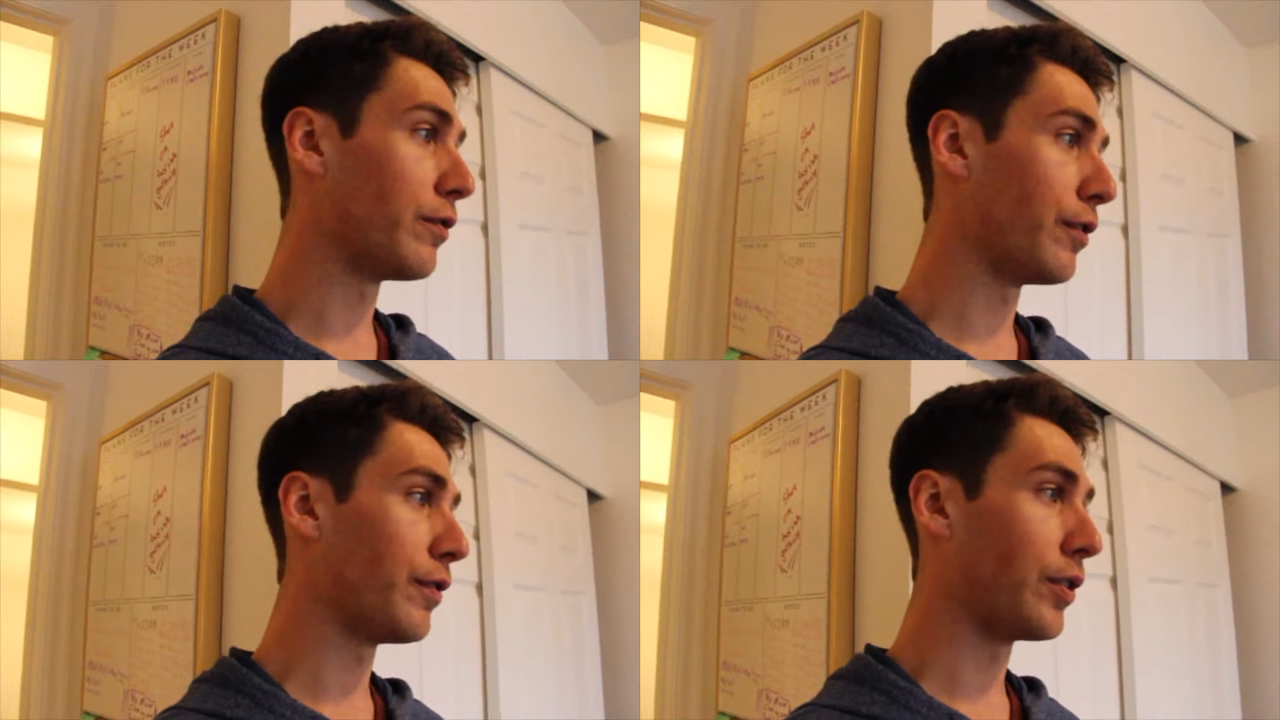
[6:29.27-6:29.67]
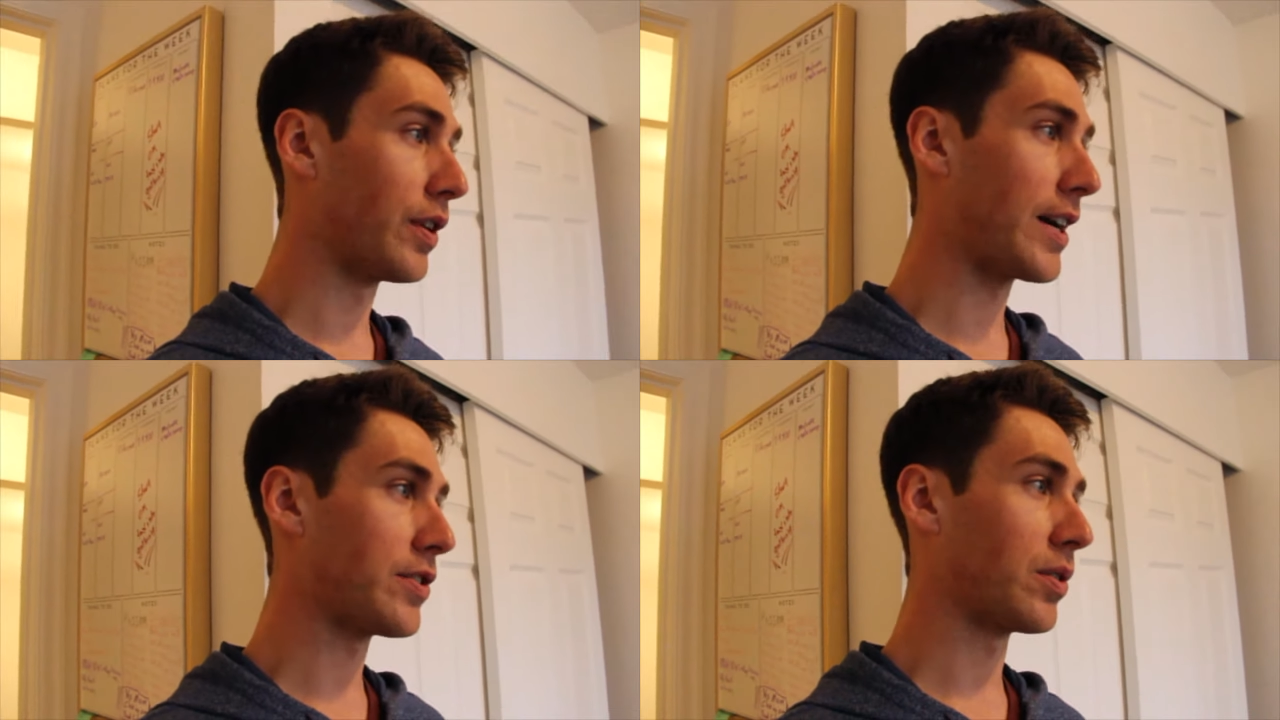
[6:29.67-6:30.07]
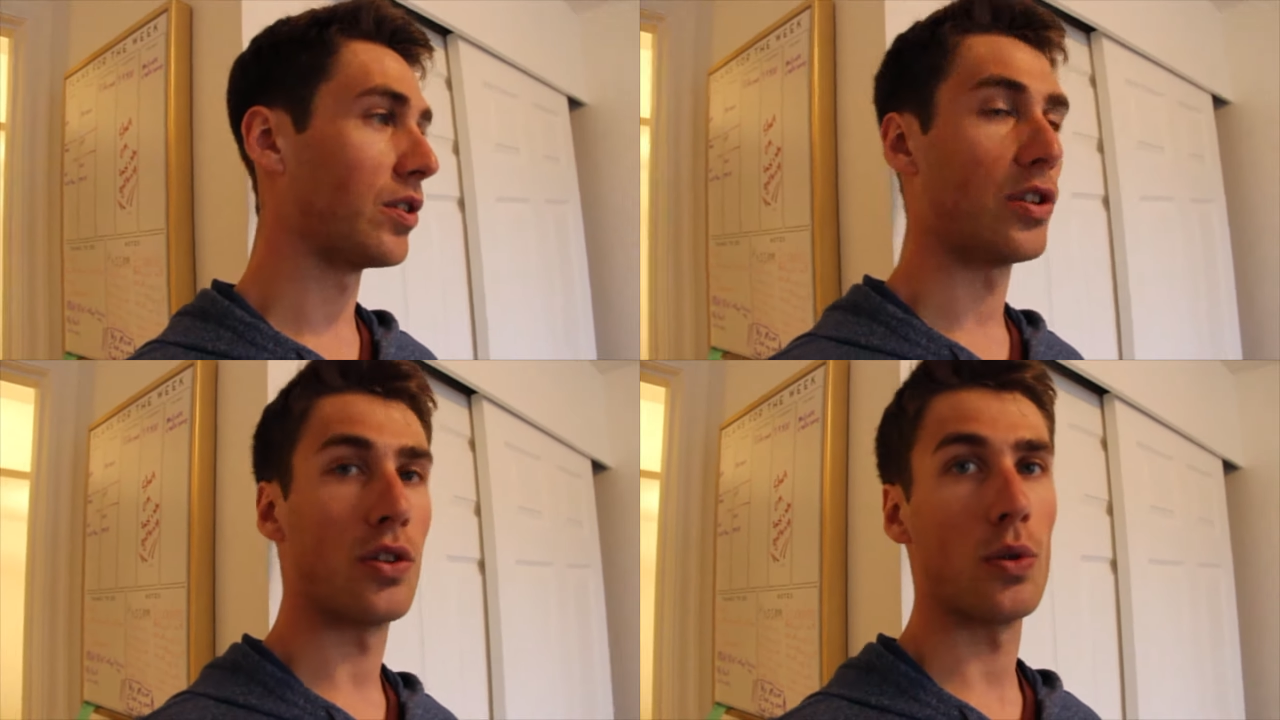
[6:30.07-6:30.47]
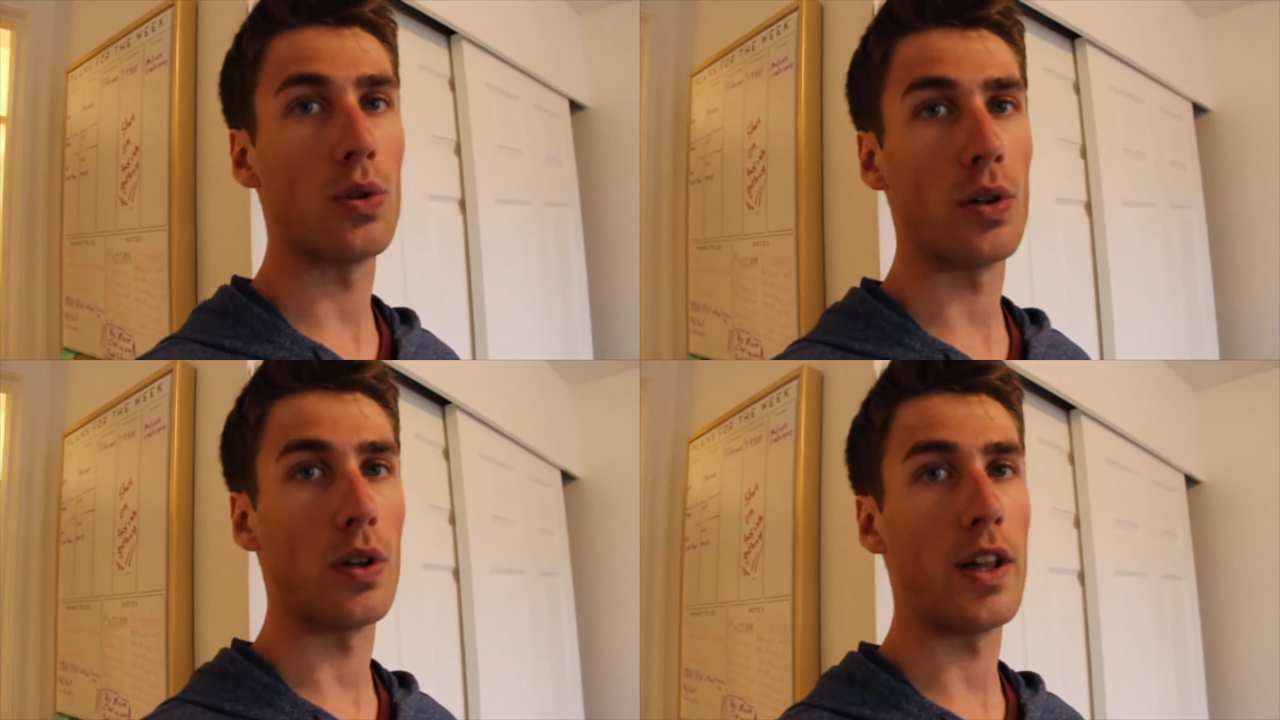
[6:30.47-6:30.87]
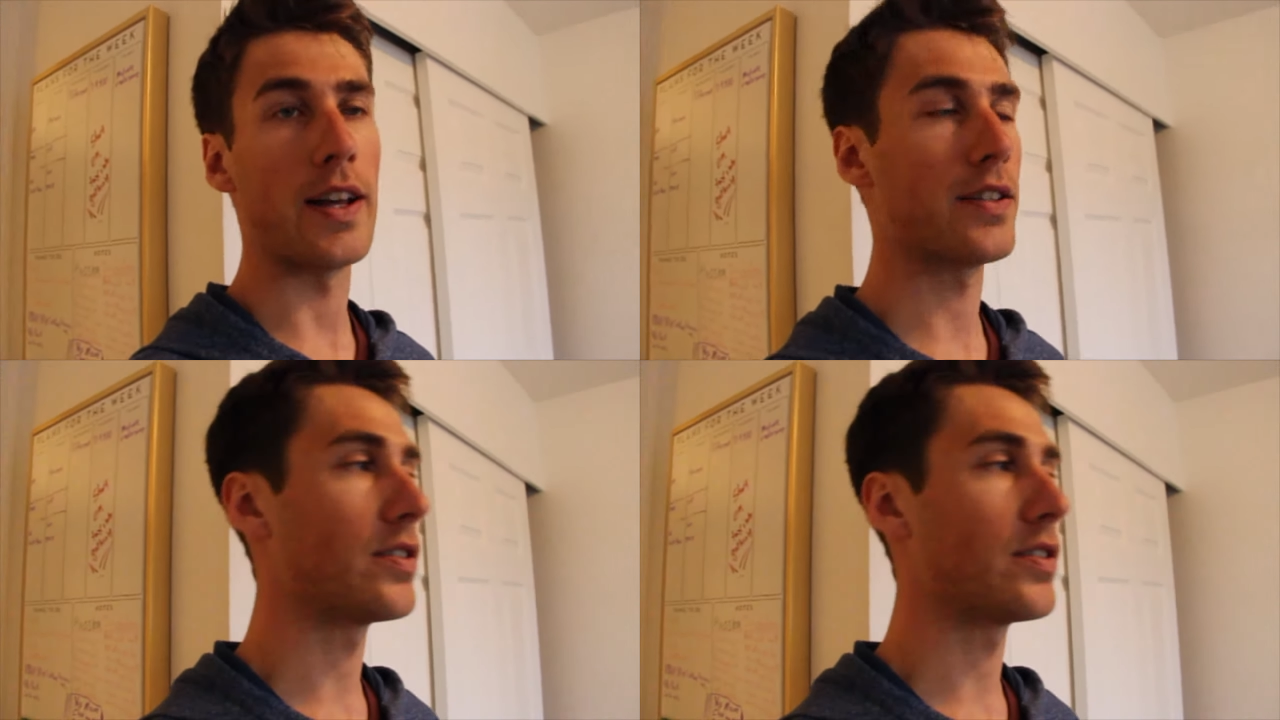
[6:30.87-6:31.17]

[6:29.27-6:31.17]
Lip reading: If you're feeling not so good, you can do a little less.